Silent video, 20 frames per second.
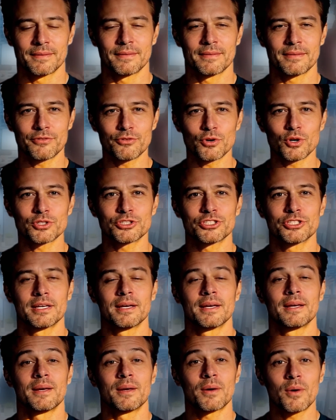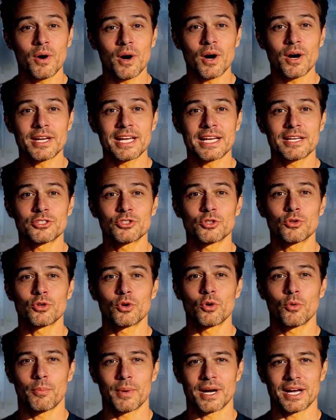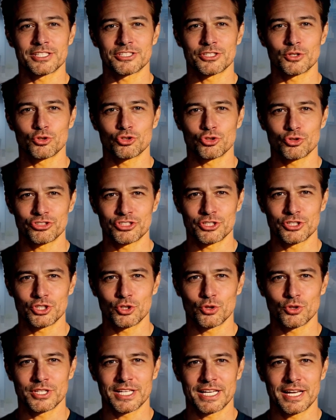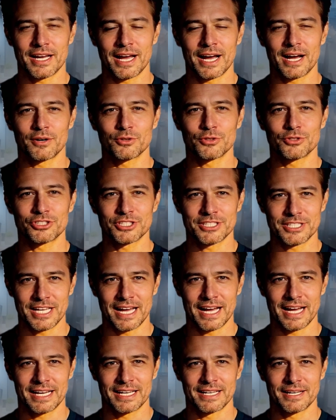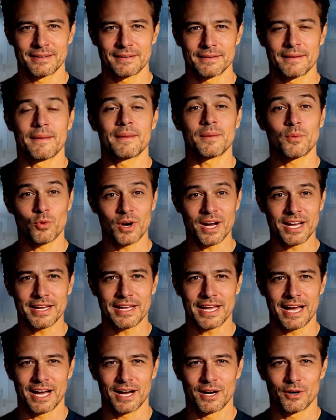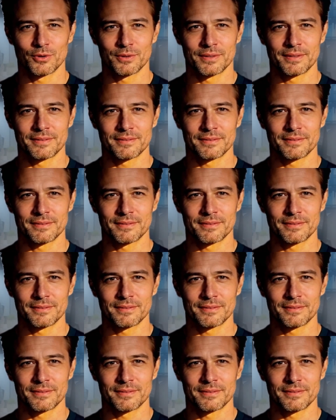First, log into your My Social Security account today. Right now.